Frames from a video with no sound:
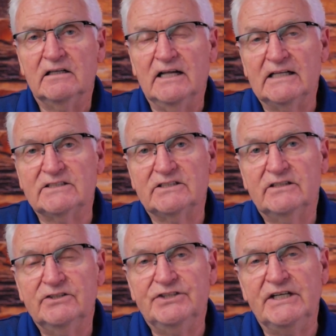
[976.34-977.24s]

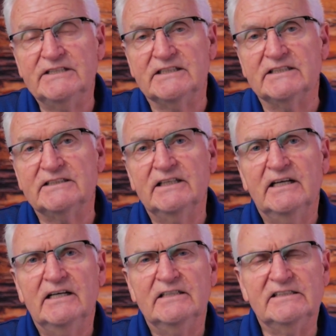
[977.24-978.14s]
That's Jesus
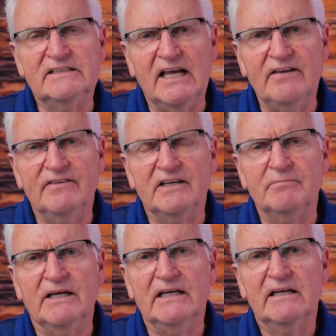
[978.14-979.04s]

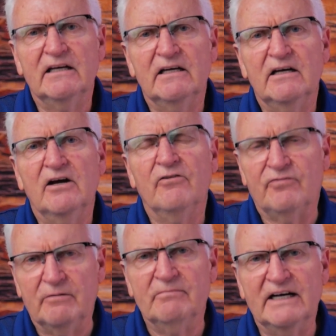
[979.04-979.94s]
saving me
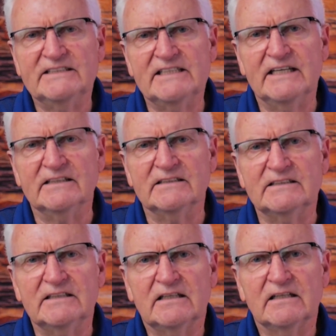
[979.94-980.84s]
from my
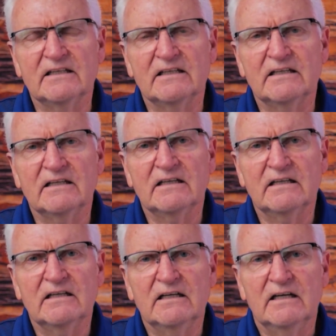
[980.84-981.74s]
sins.
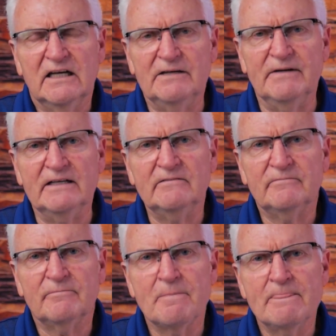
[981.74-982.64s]

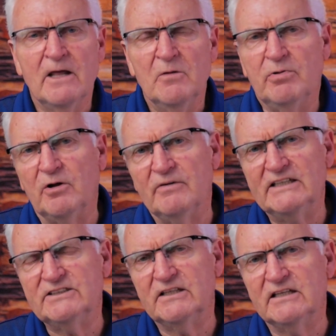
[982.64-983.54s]
Amen? Paul
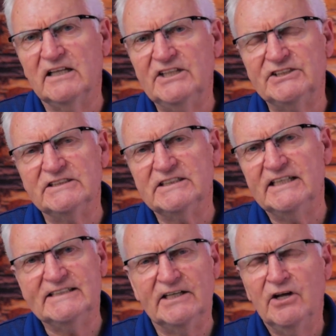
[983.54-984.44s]
writes to the Galatians
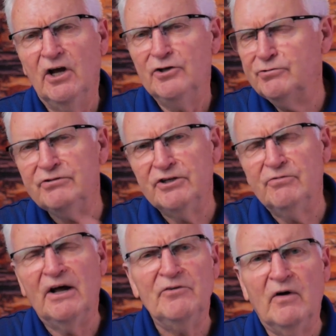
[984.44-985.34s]
and he said, you did
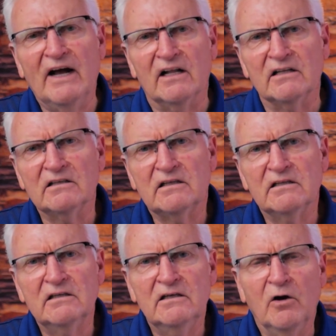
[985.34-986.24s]
run well.
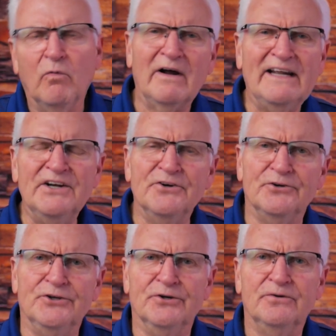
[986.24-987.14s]
What
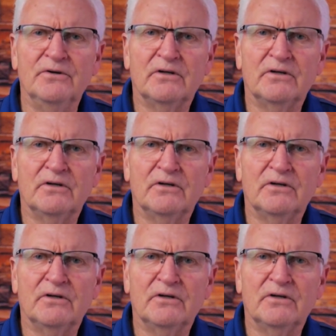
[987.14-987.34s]
hindered you?